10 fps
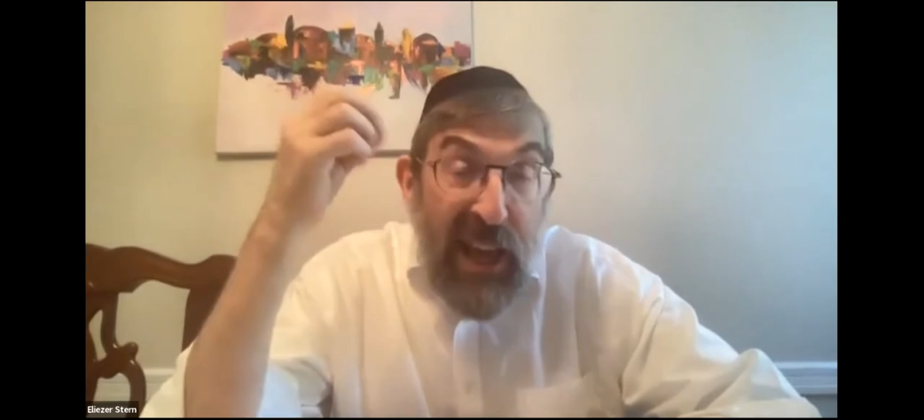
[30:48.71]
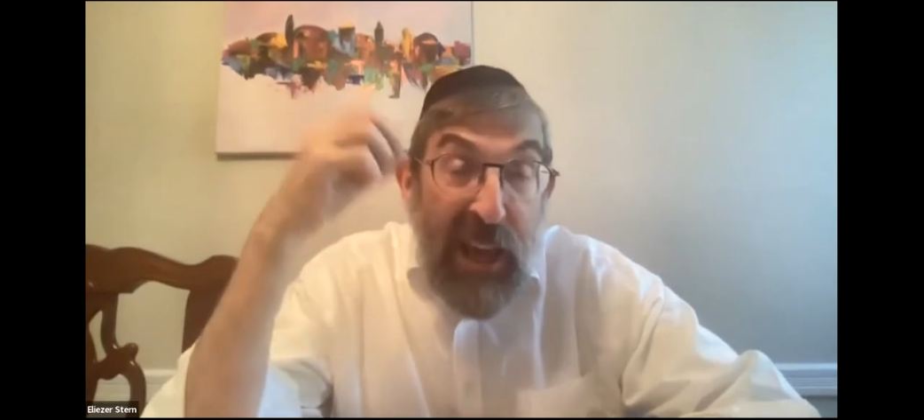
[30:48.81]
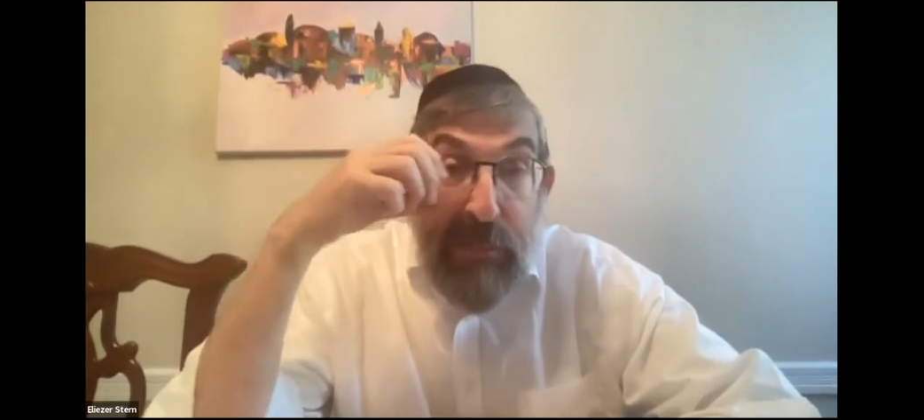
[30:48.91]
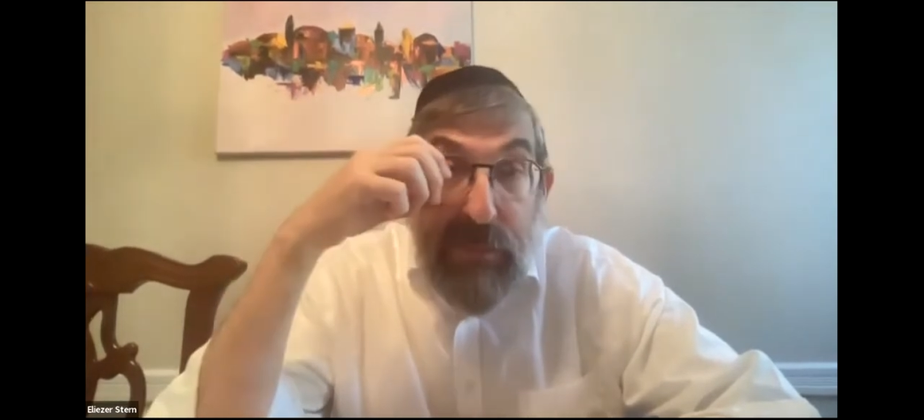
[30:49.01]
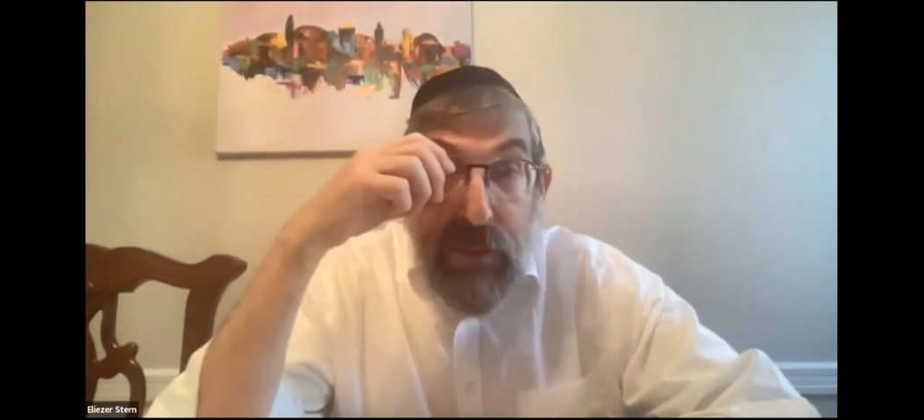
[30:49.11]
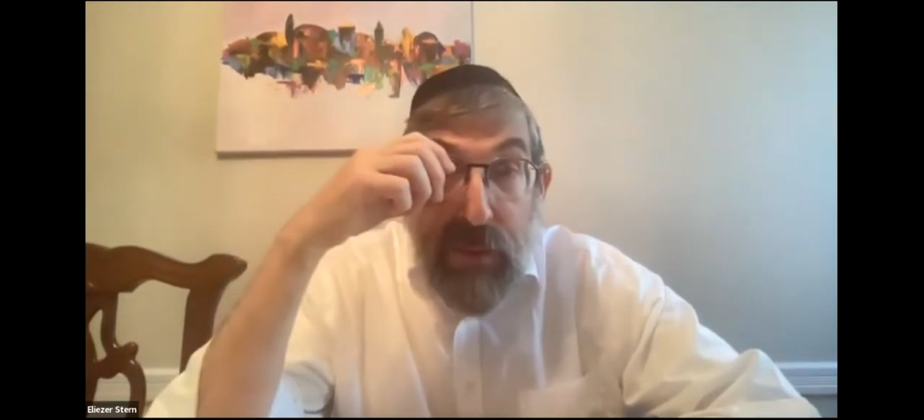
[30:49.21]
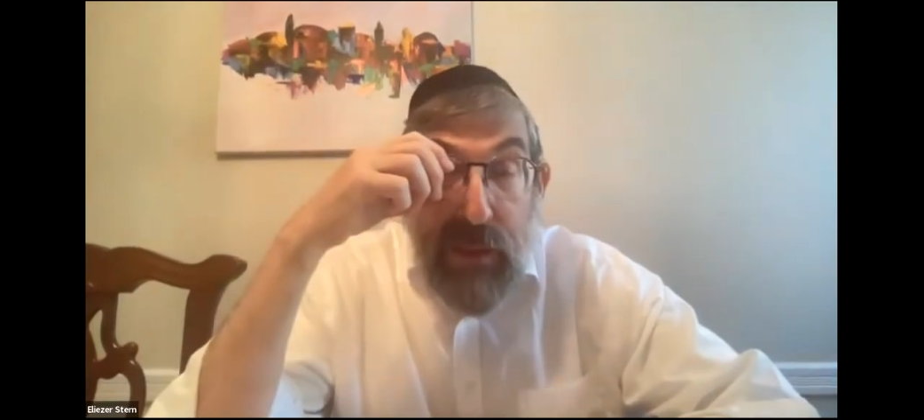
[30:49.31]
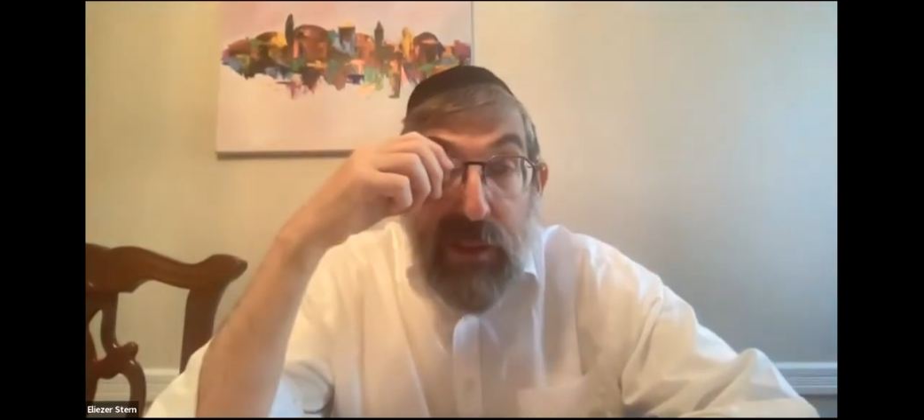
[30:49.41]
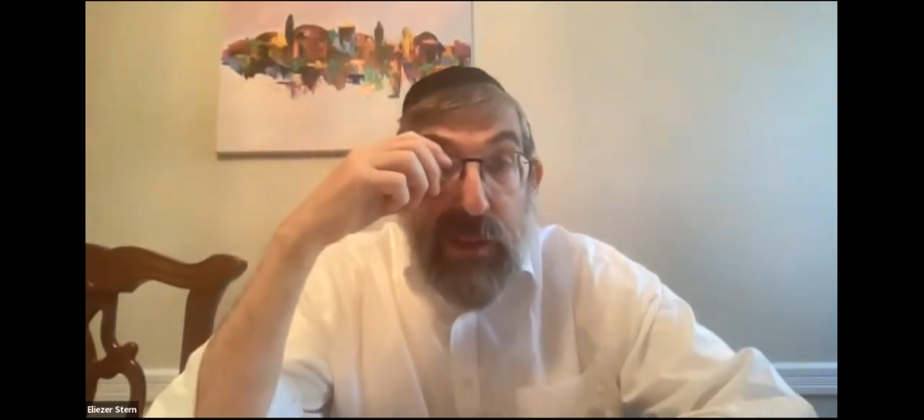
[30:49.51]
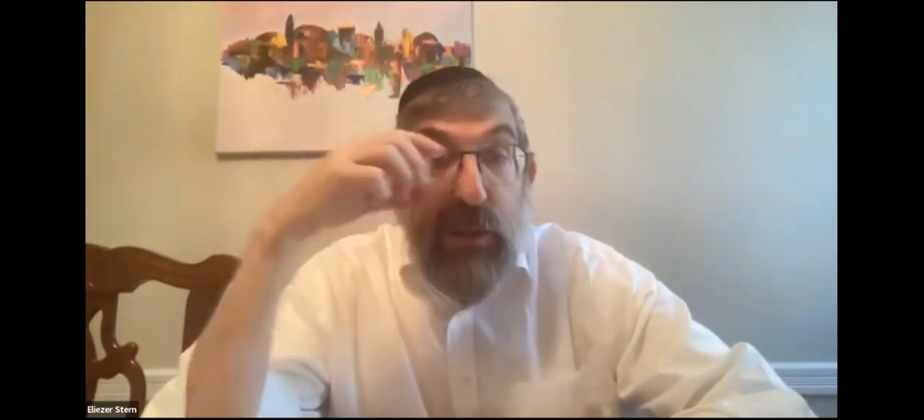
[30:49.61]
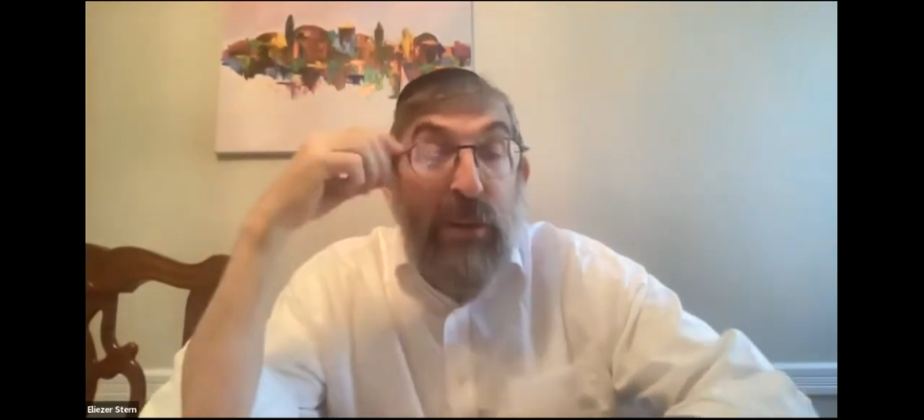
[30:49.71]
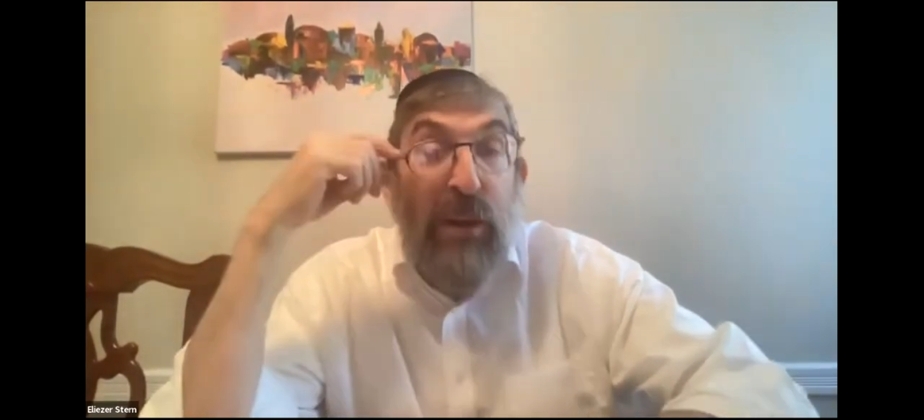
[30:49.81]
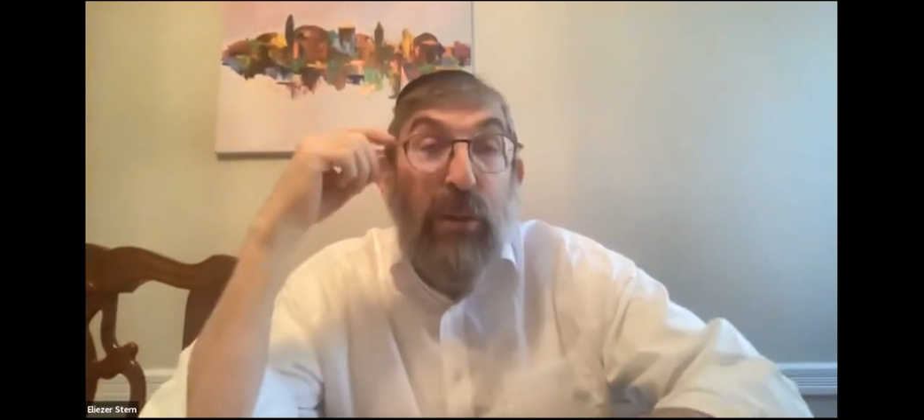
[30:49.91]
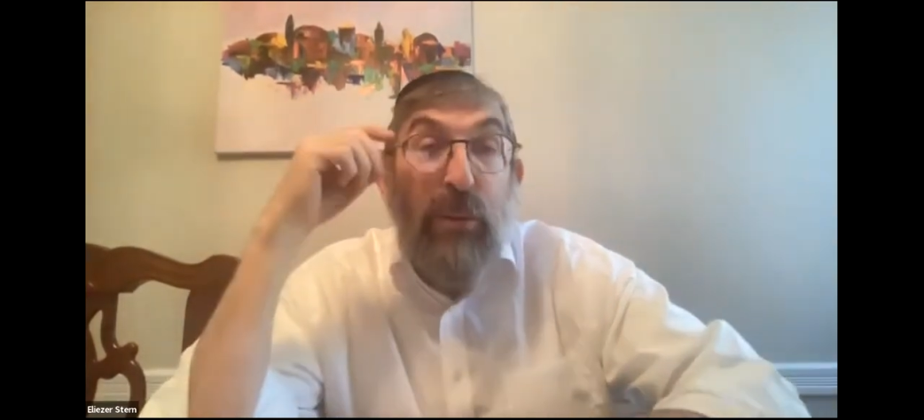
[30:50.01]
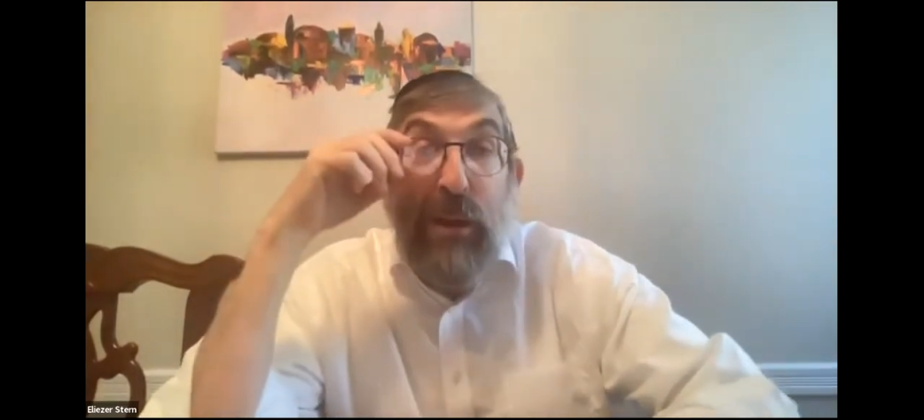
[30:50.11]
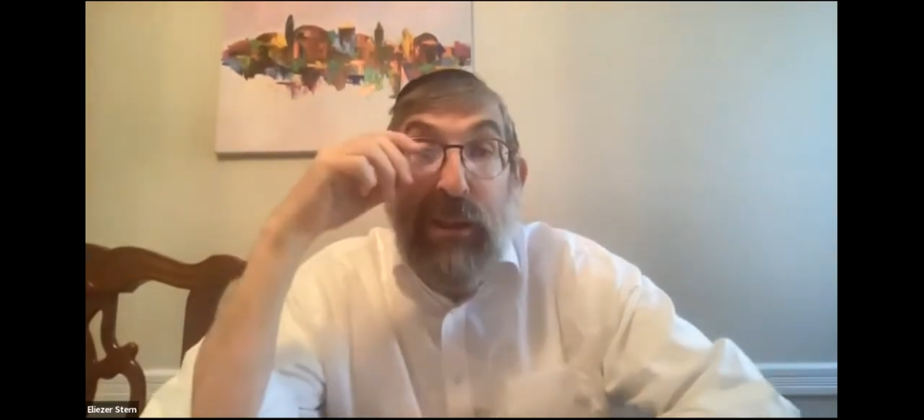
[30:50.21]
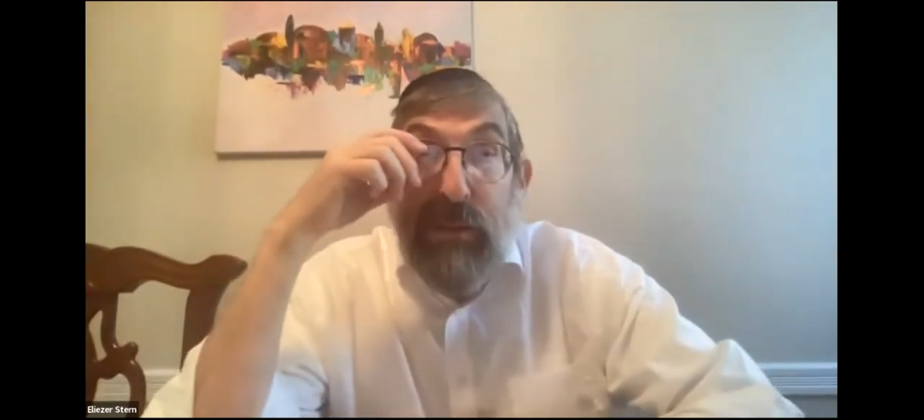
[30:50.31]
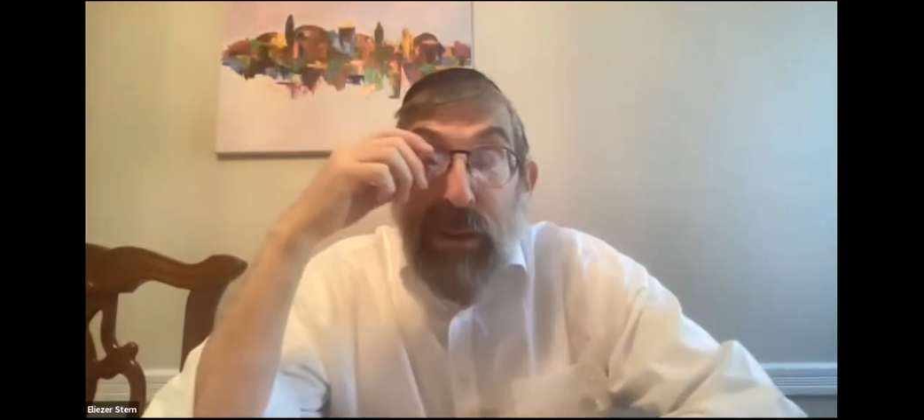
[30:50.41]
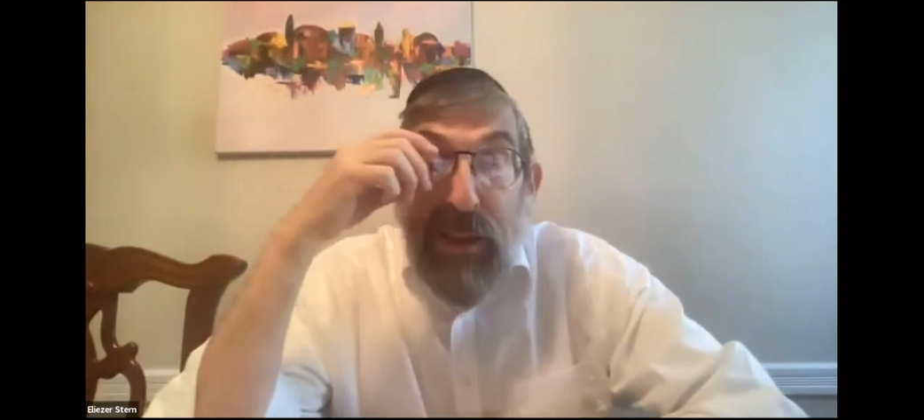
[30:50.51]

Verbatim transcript: same. So, in other words,